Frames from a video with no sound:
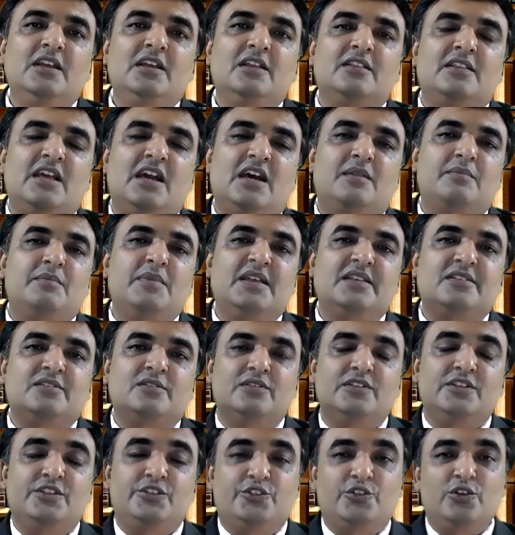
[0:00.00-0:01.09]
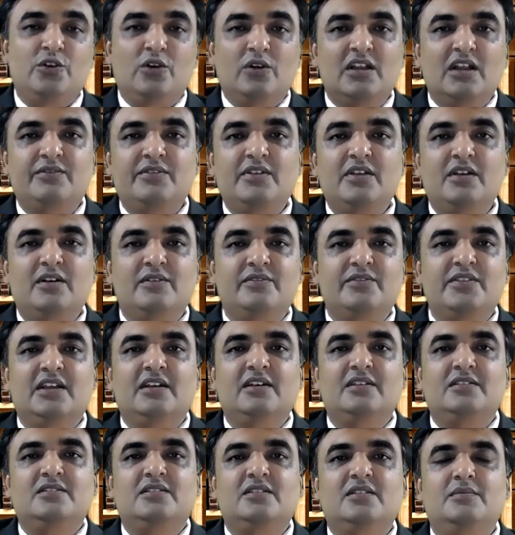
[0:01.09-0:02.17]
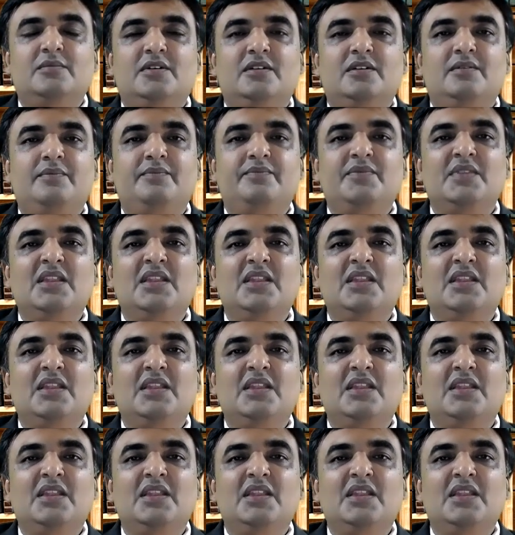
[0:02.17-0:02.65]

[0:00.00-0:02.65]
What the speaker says: they are based on the geography of the customer,